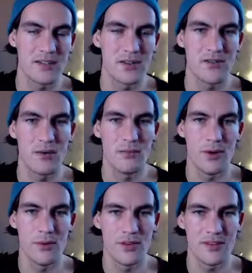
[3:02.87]
of
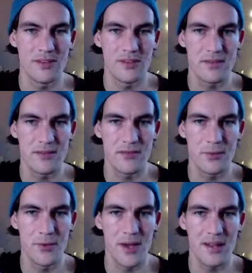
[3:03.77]
components
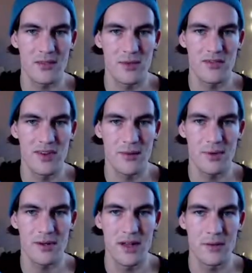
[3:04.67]
from React 3
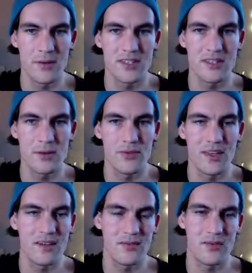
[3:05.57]
Fiber, and we don't
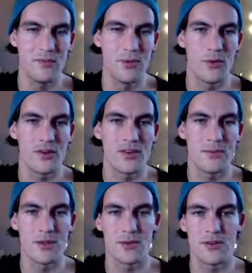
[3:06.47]
have to import them
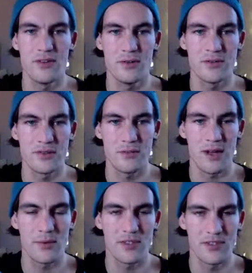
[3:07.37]
in order to use them. I
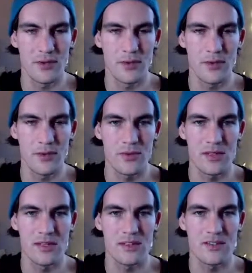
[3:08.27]
will show you
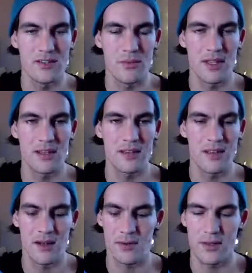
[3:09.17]
in just a minute
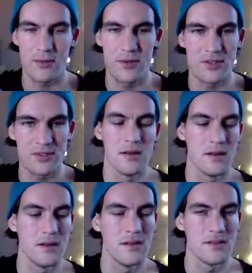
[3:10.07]
how that works.
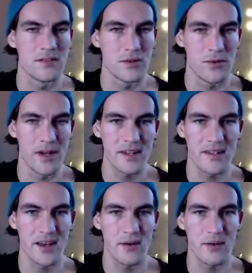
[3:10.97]
So right
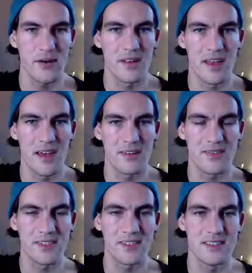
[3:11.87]
now our
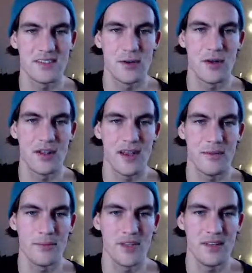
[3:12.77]
canvas is totally
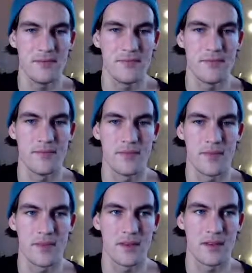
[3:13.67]
empty,
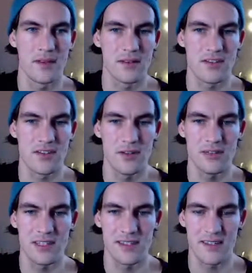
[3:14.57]
just
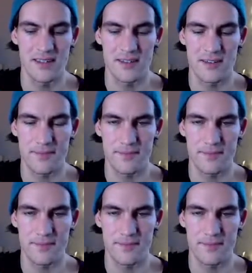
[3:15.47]
looks like this.